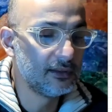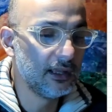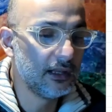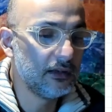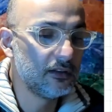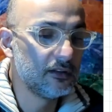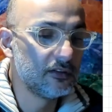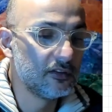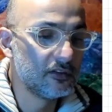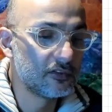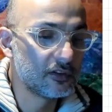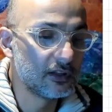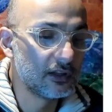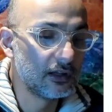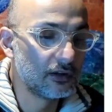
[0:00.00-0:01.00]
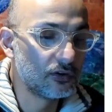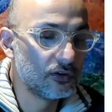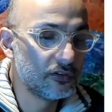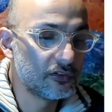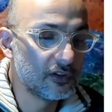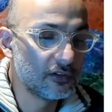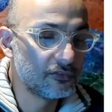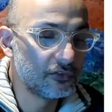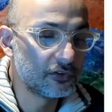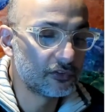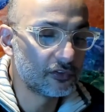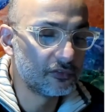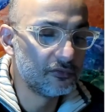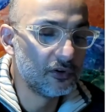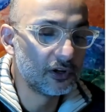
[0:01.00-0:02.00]
this is a constant force of
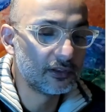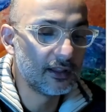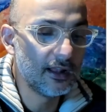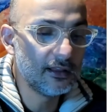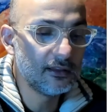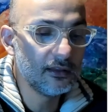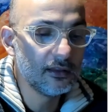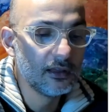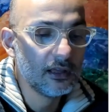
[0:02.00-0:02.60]
mortality,